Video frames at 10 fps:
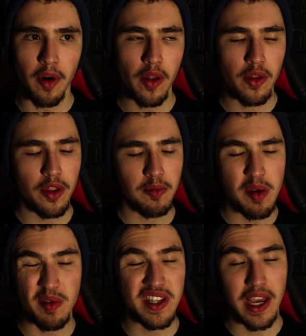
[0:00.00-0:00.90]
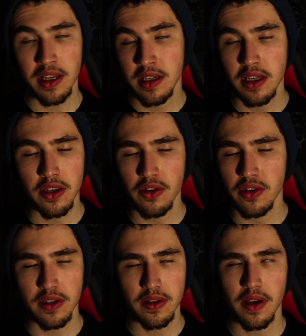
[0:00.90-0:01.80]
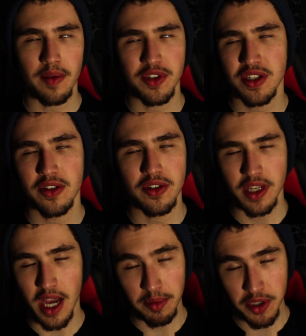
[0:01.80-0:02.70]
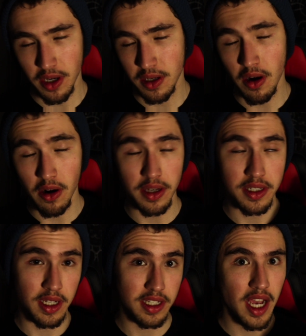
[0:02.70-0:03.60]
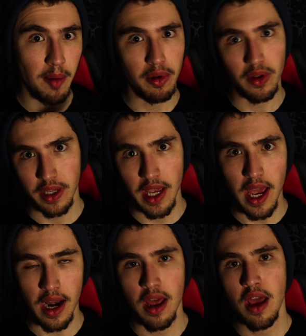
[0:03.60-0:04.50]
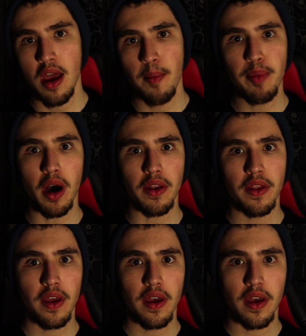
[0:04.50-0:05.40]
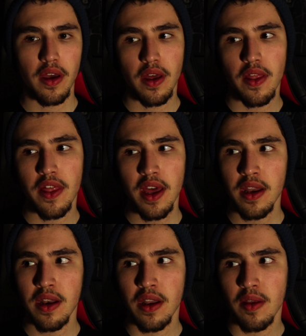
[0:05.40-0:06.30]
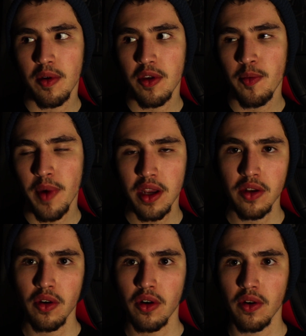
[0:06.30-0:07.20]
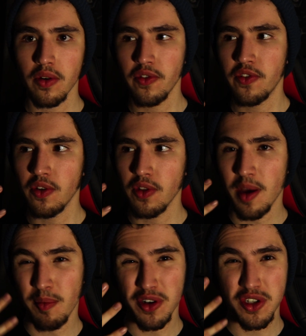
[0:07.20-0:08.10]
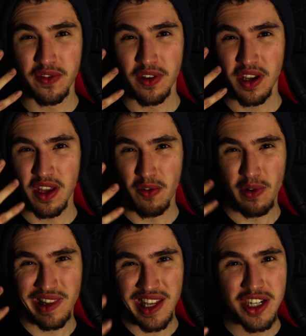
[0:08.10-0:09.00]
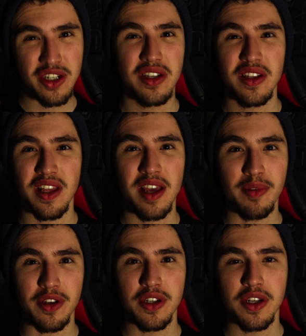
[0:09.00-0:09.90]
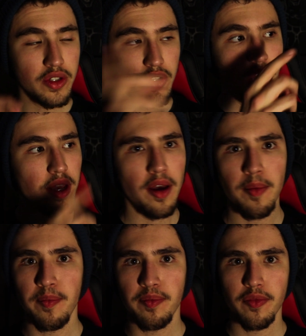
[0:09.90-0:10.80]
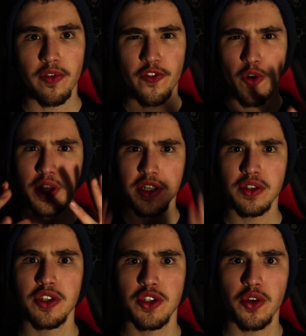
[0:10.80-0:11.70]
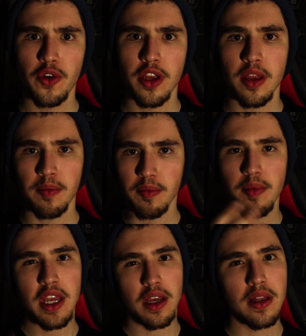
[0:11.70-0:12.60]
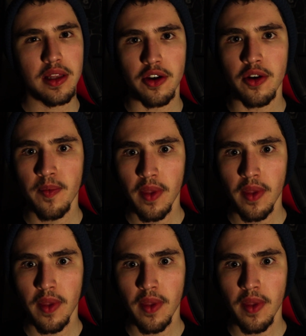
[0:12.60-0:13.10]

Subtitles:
other than maybe technique used, I'm just using abstract art as an example again, but then you might not feel that much of a kind of relation to the image. So yeah, focus on the story and make it clear.